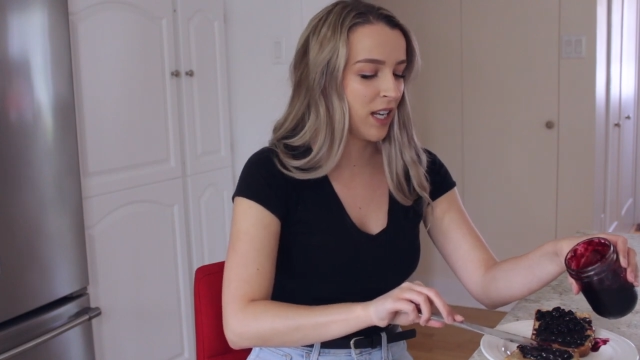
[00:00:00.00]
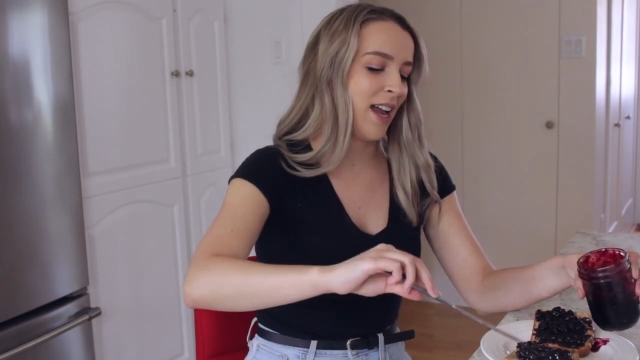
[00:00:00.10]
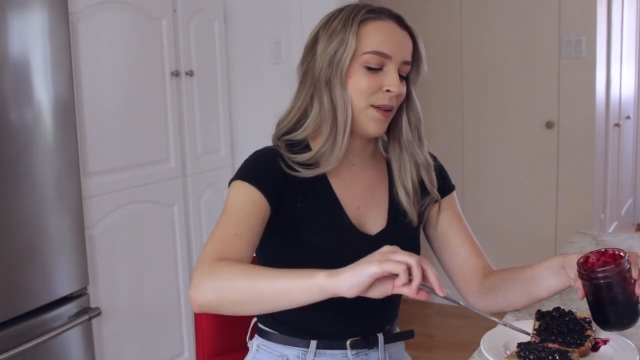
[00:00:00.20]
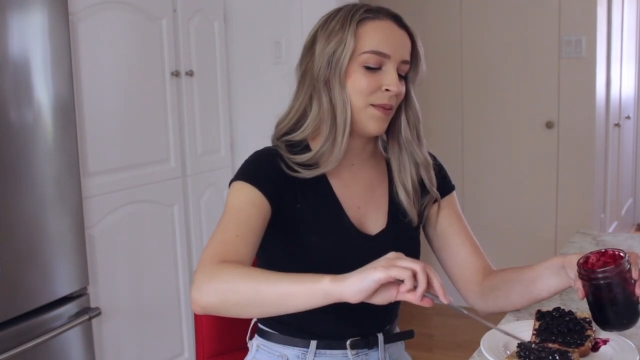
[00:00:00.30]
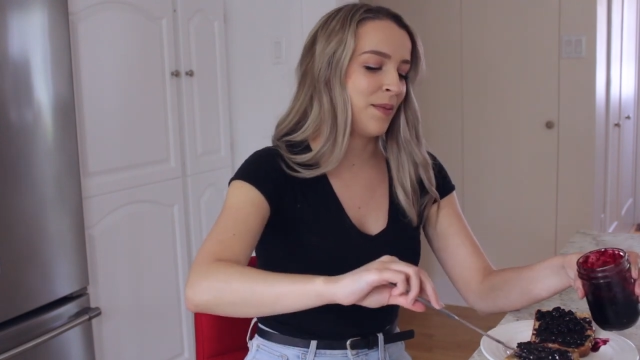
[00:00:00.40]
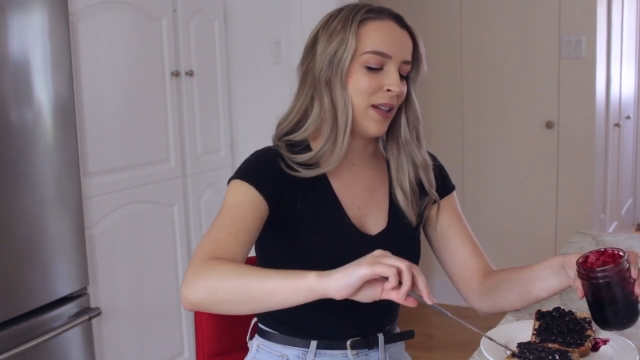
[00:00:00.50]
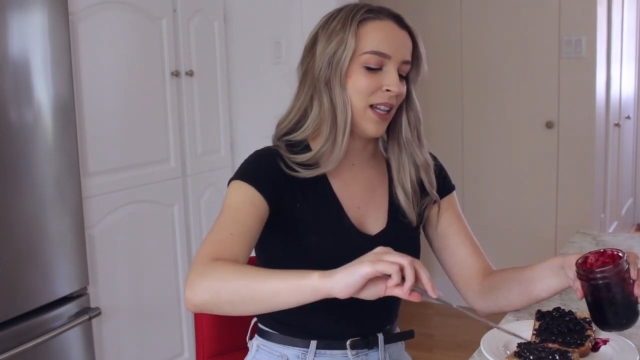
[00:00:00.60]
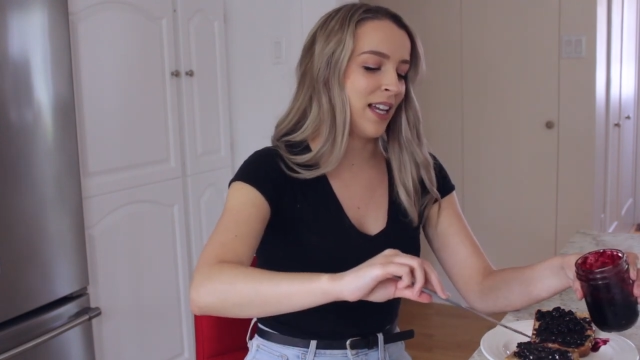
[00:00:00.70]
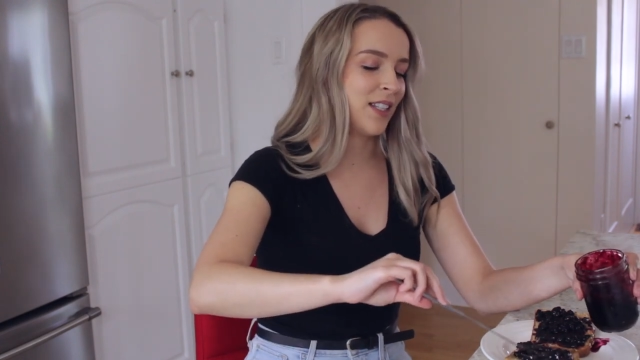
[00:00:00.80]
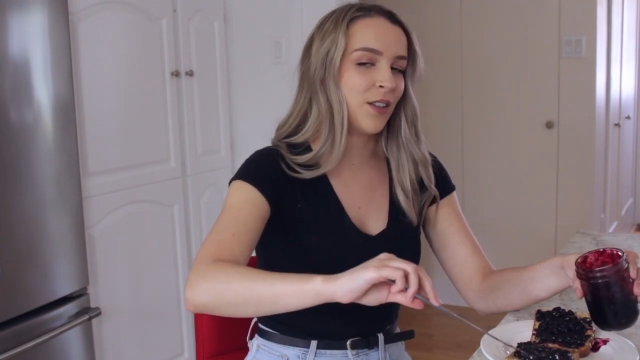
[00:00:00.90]
I'm
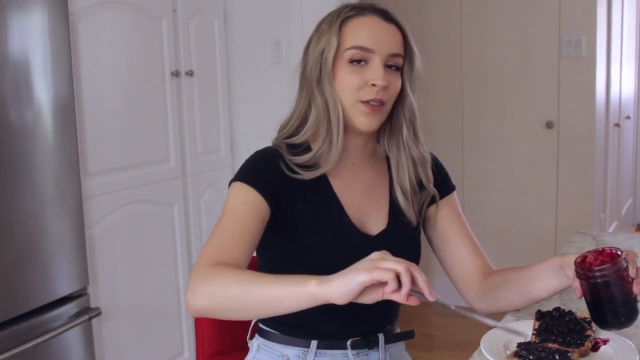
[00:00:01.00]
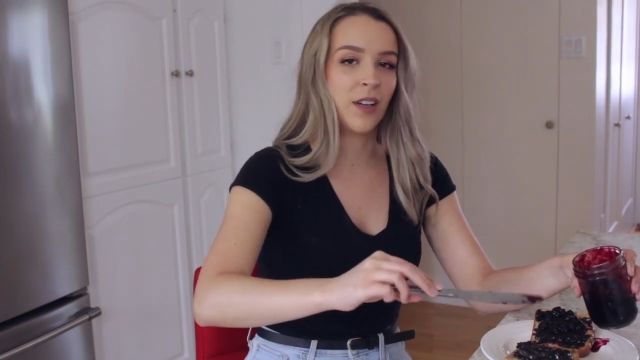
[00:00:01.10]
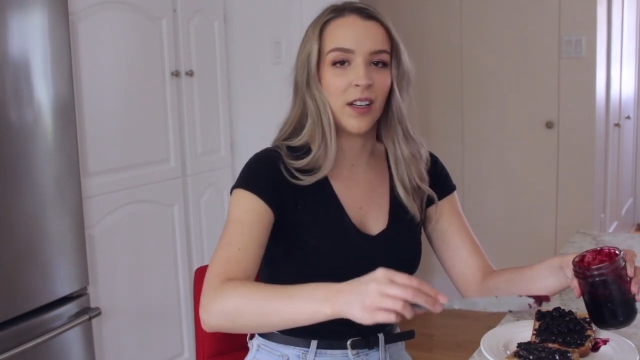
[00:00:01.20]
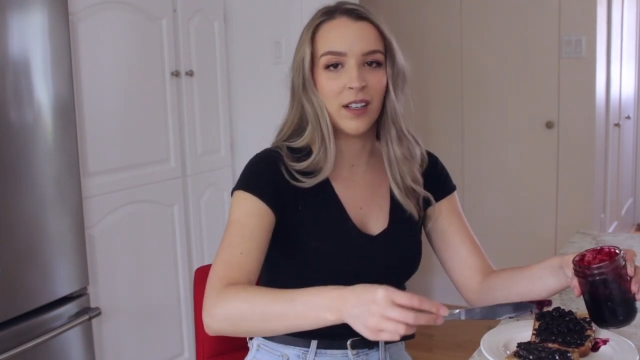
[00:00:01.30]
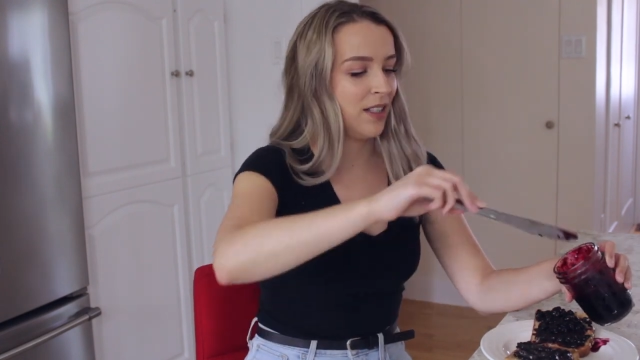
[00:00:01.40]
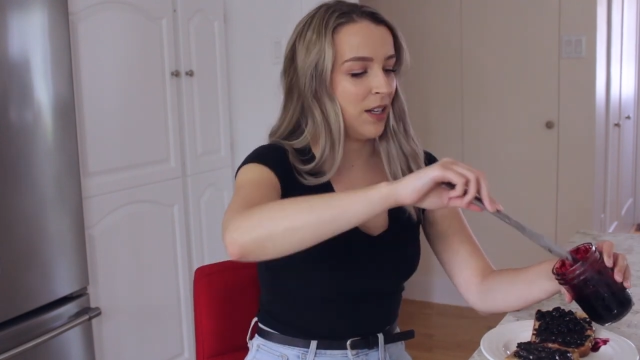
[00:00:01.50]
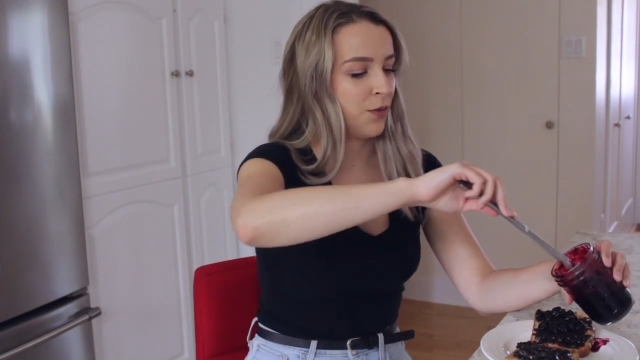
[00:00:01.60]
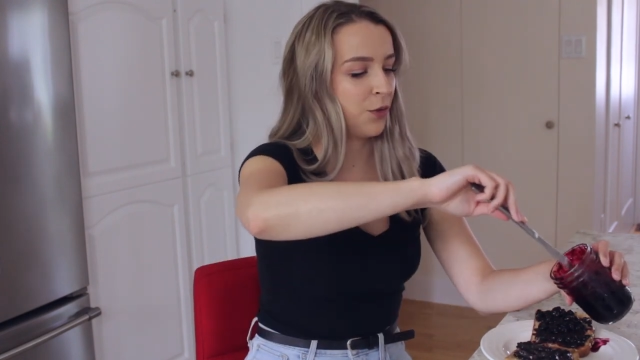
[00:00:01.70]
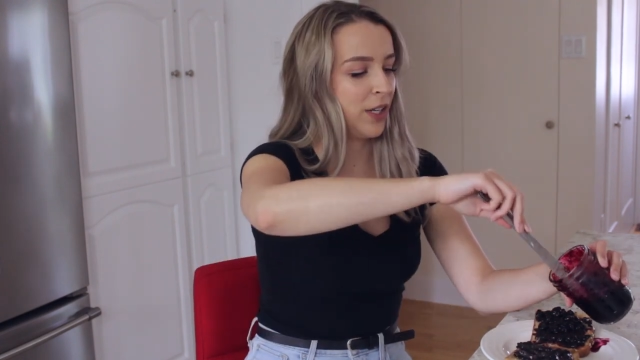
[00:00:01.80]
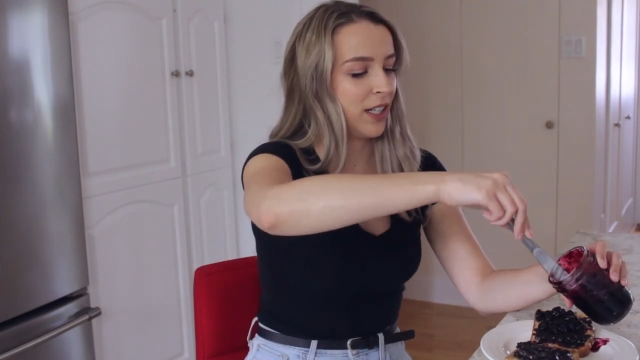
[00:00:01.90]
less of a
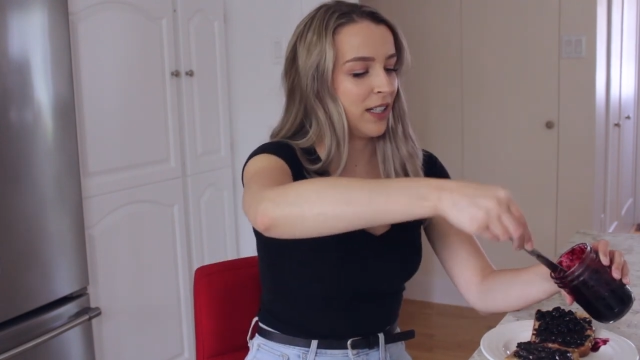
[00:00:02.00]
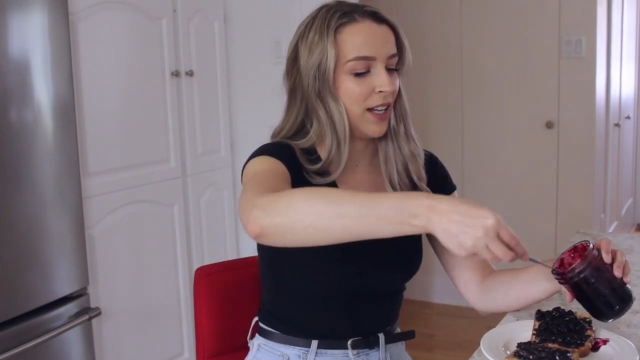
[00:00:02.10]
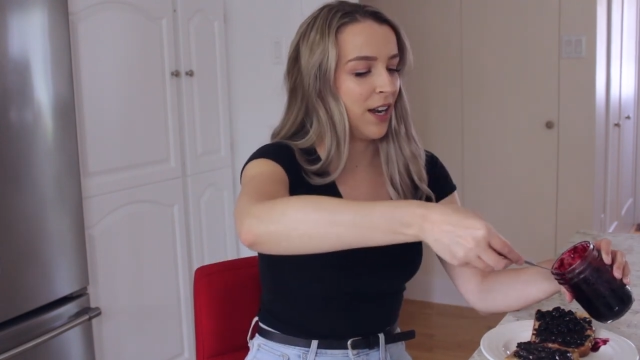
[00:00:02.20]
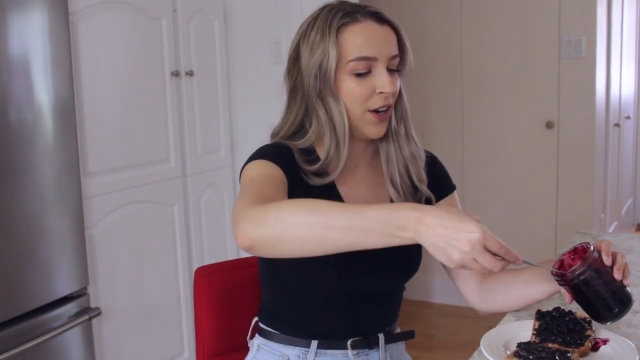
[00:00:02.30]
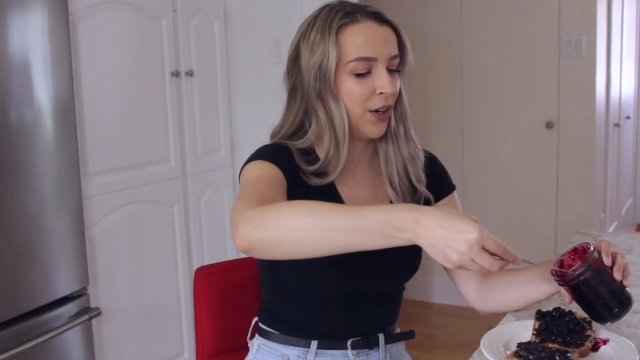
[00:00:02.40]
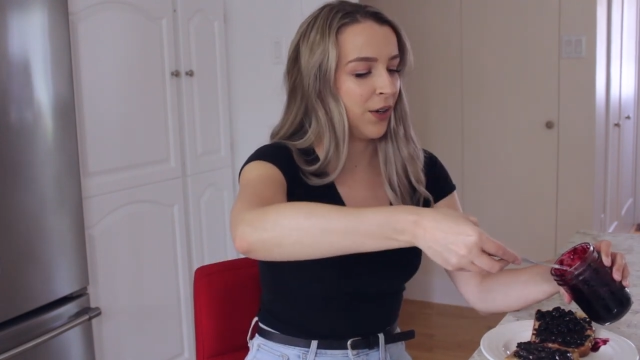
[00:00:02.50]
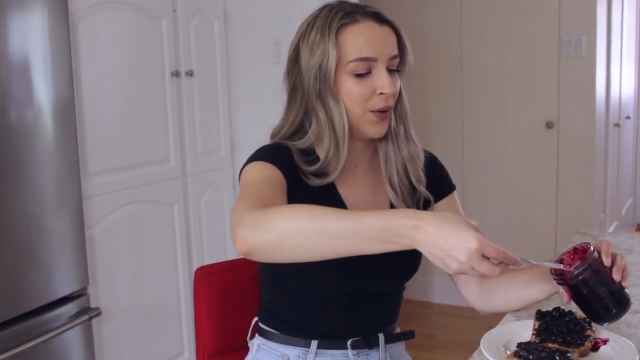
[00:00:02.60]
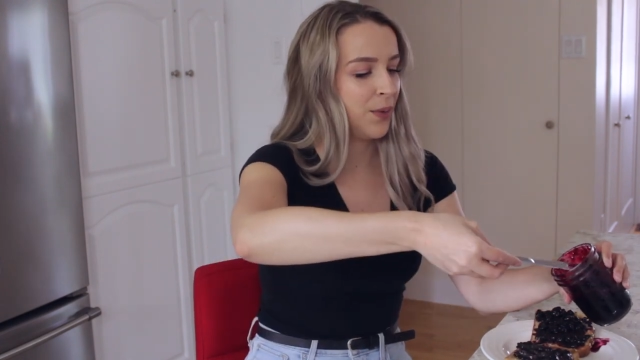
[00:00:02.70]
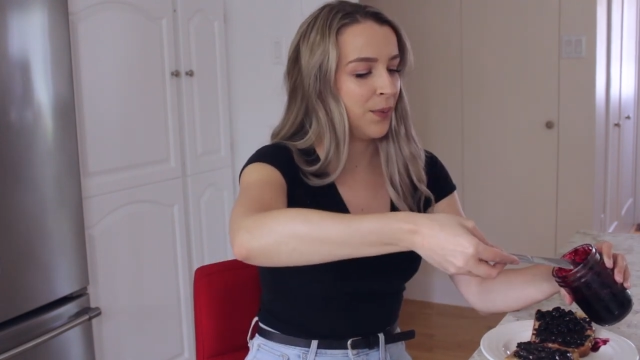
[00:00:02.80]
neat freak than her,